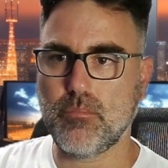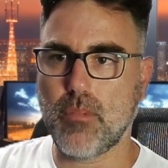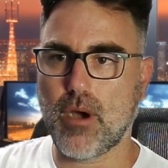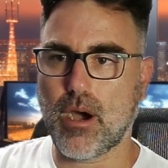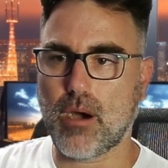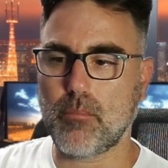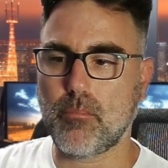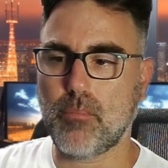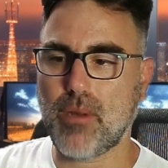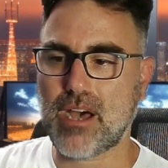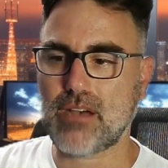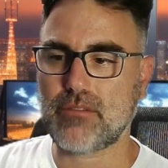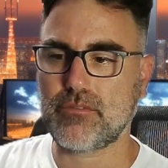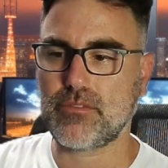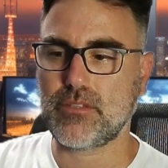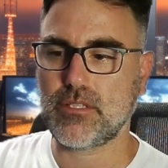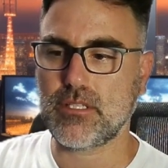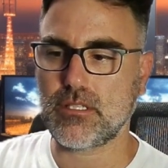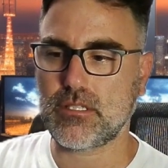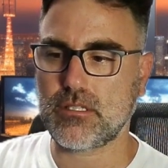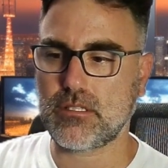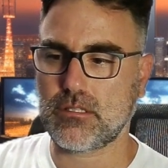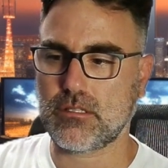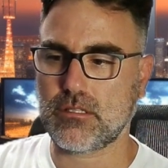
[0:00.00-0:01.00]
Above
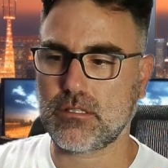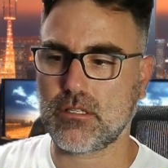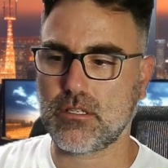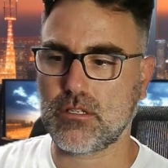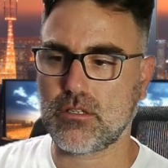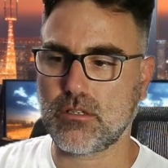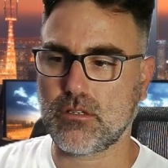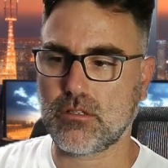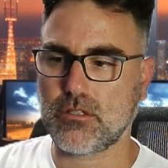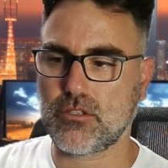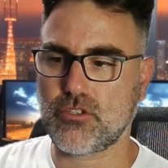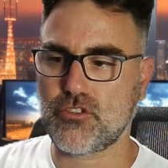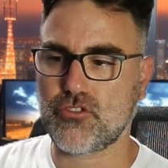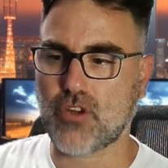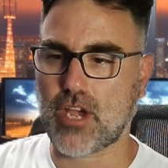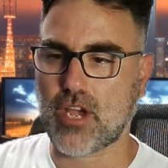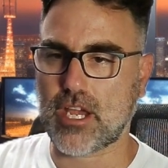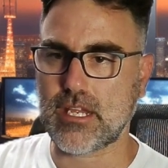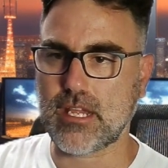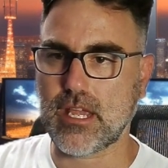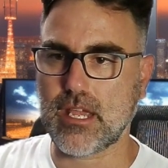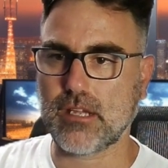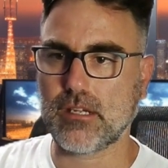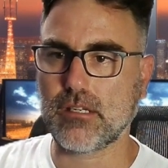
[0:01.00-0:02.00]
this
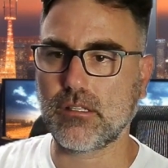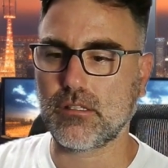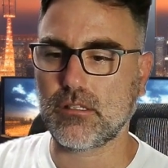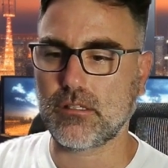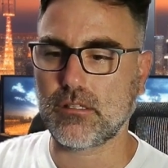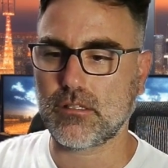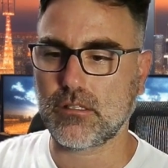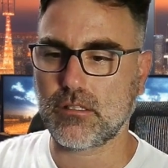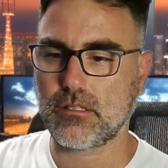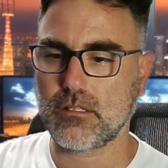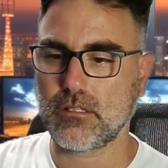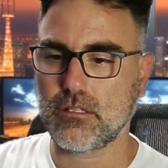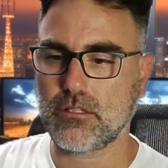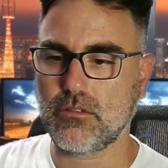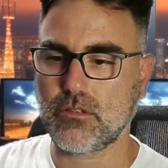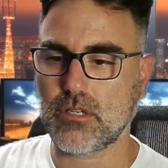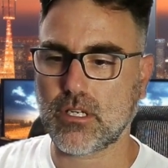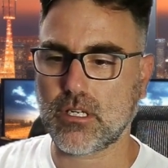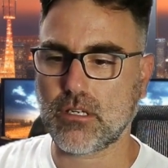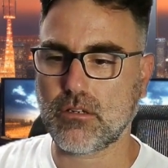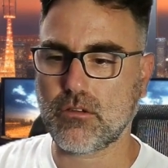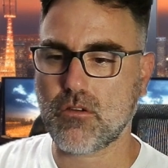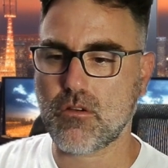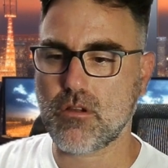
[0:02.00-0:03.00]
triangle, you
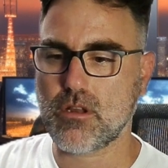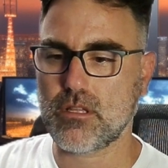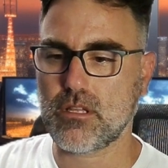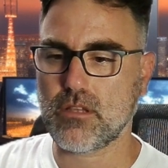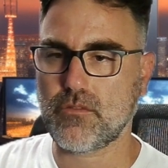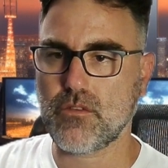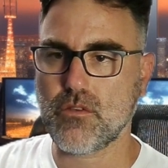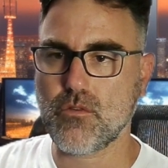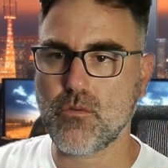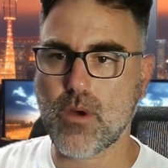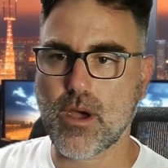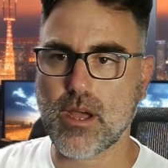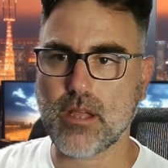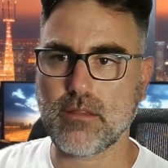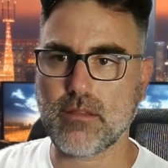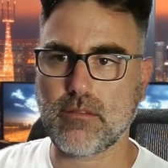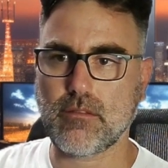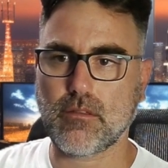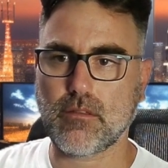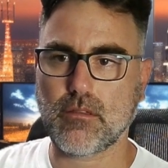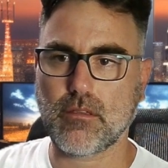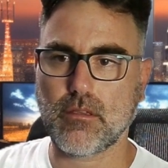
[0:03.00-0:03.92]
can call it if you want.